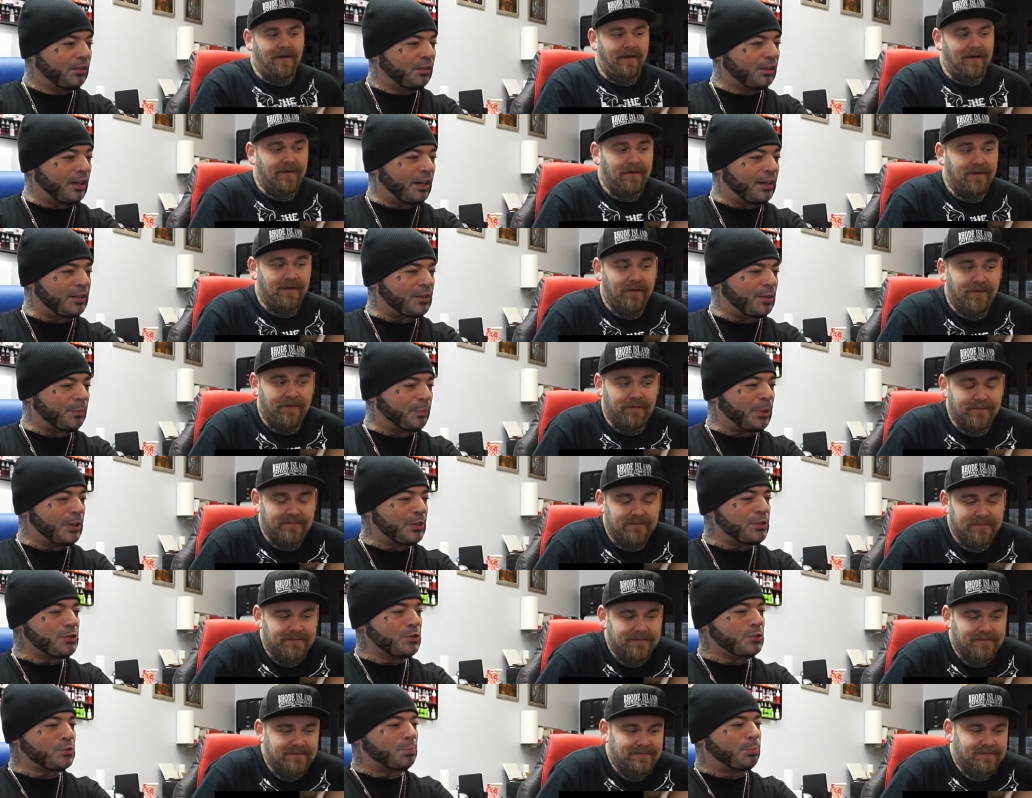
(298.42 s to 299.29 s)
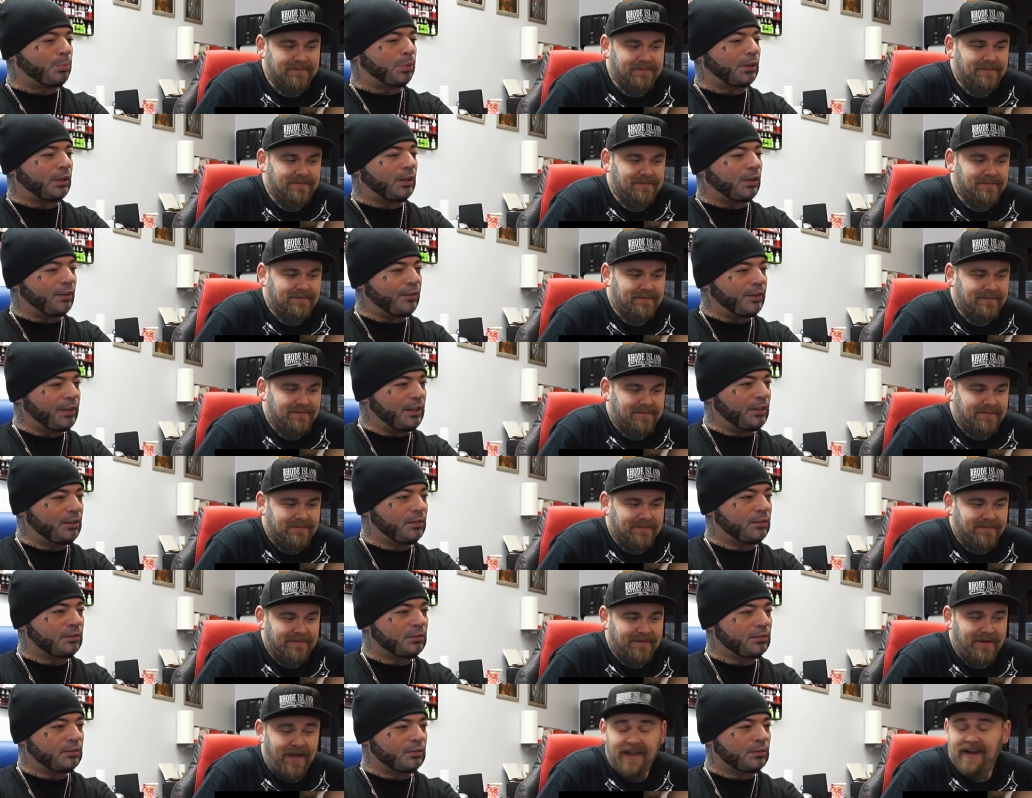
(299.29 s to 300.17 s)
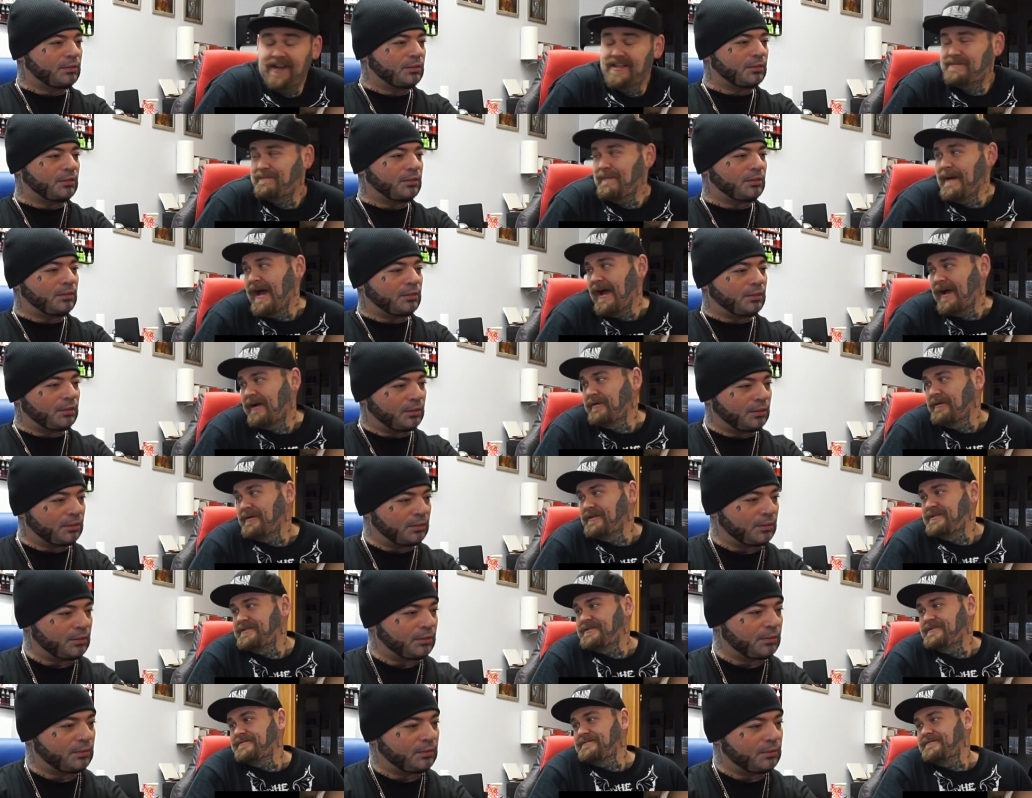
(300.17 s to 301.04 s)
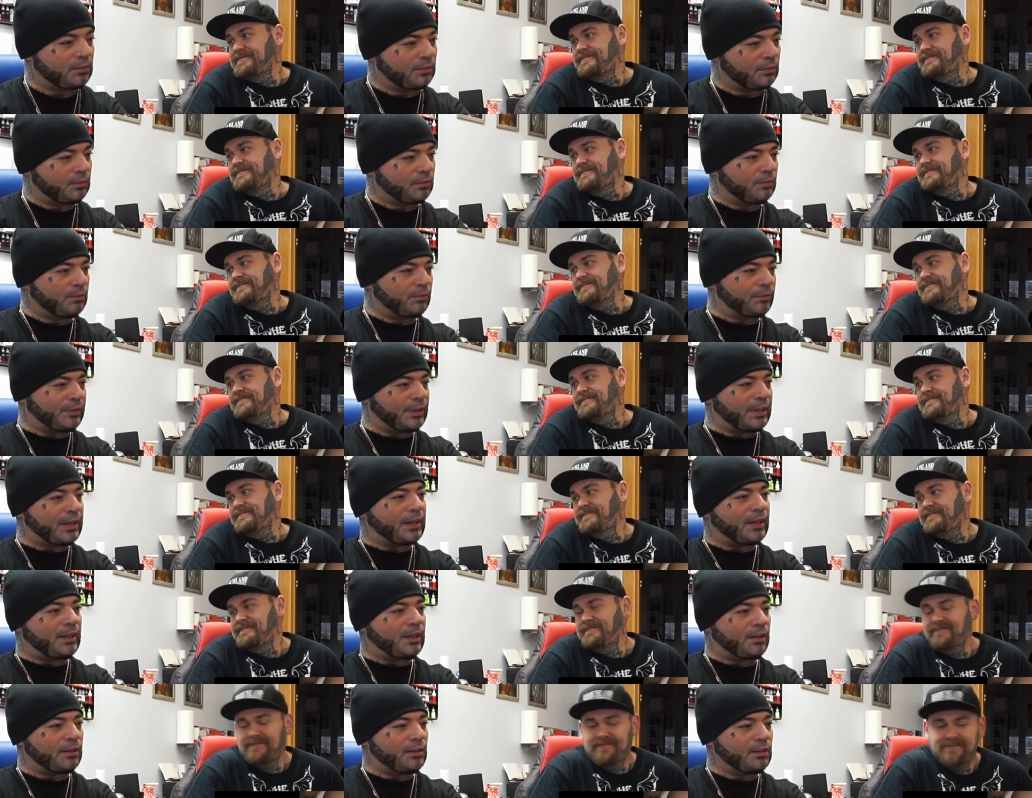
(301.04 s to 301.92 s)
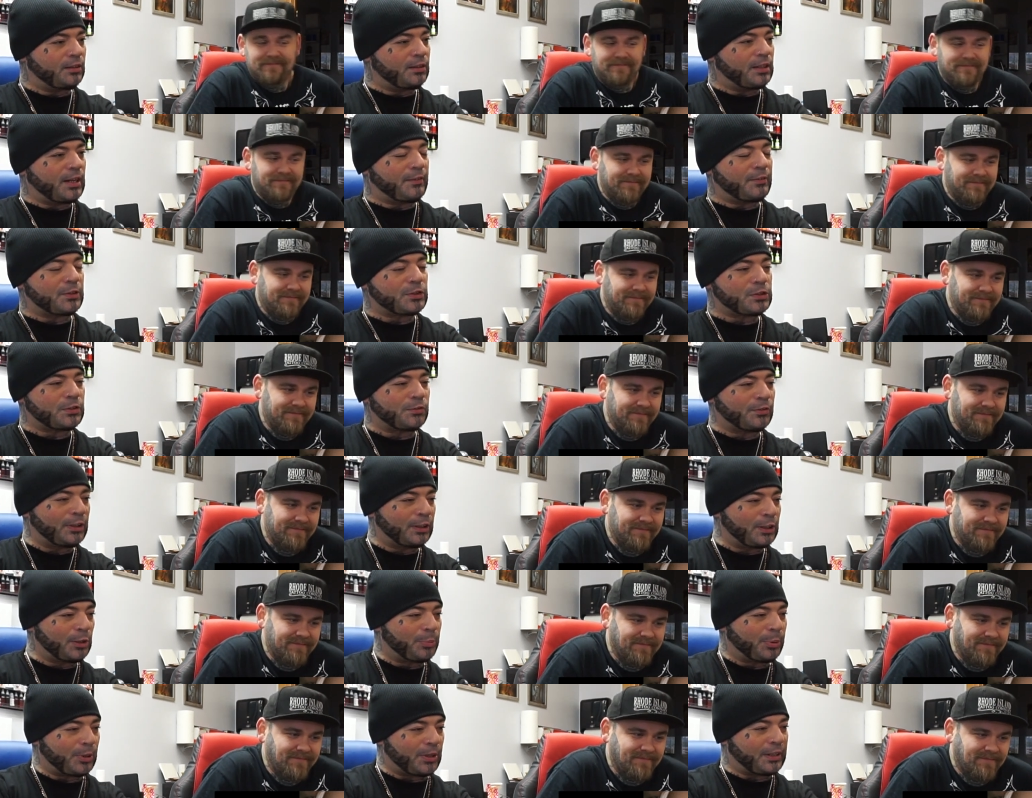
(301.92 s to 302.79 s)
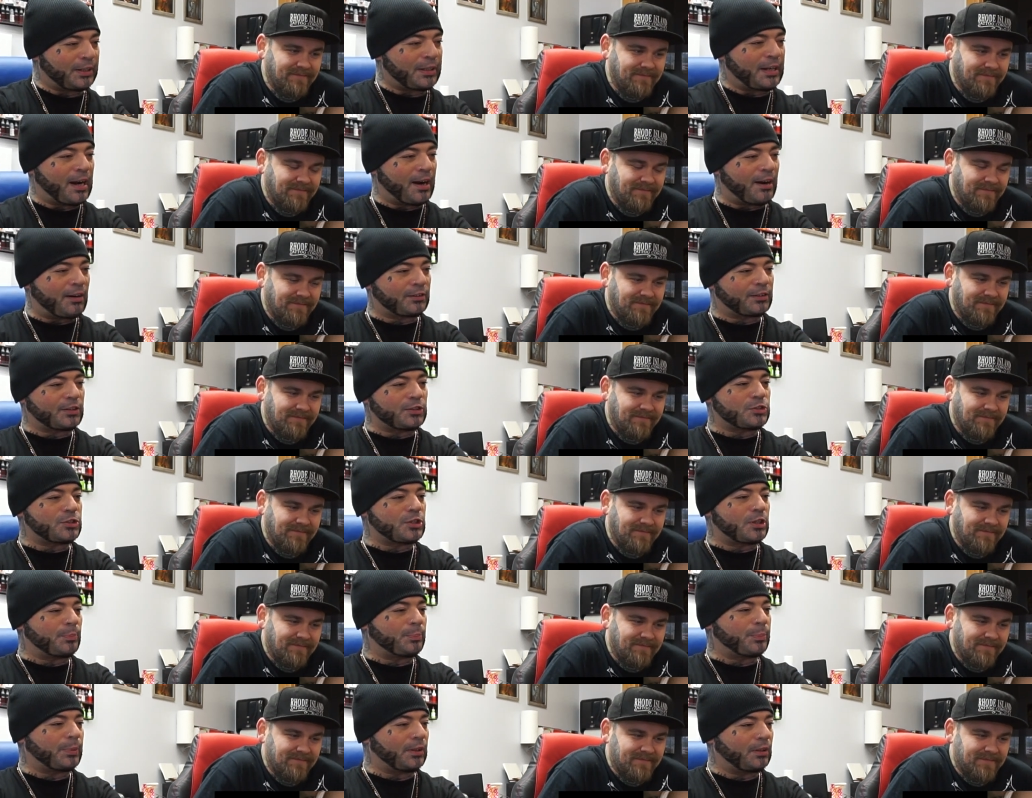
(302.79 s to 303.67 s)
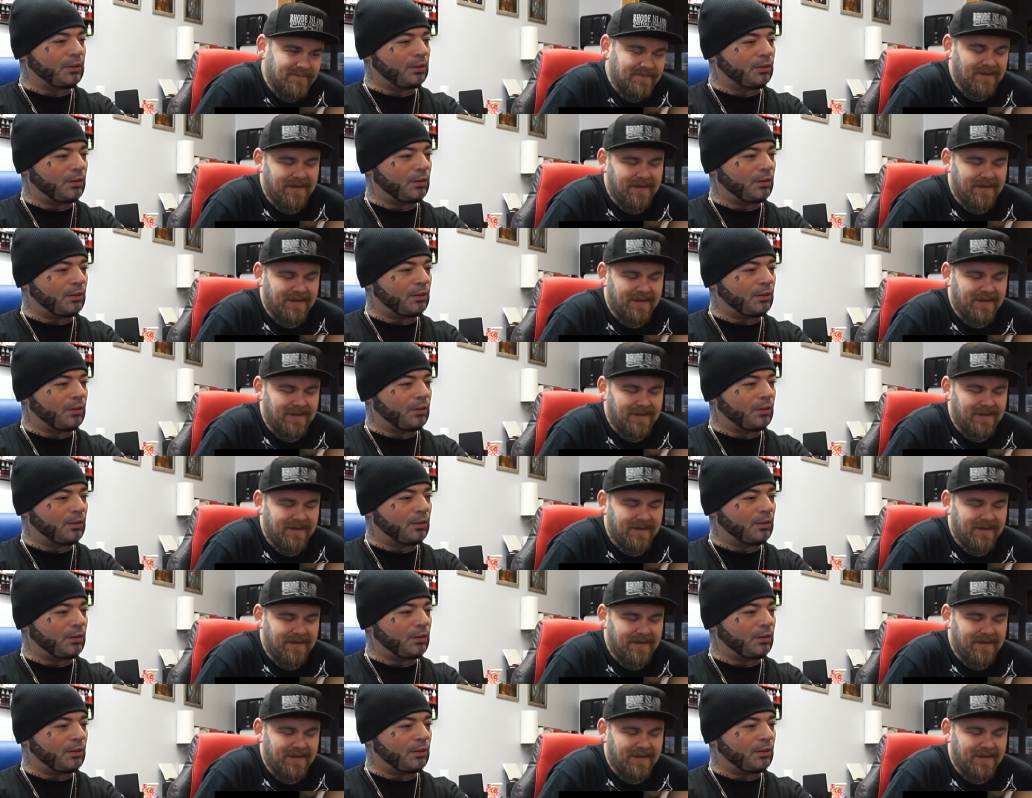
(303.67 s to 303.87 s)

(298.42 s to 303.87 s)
Speaker 1: Alright, the pitch is blurry. And it's backwards. Yeah, you never should really put a character jumping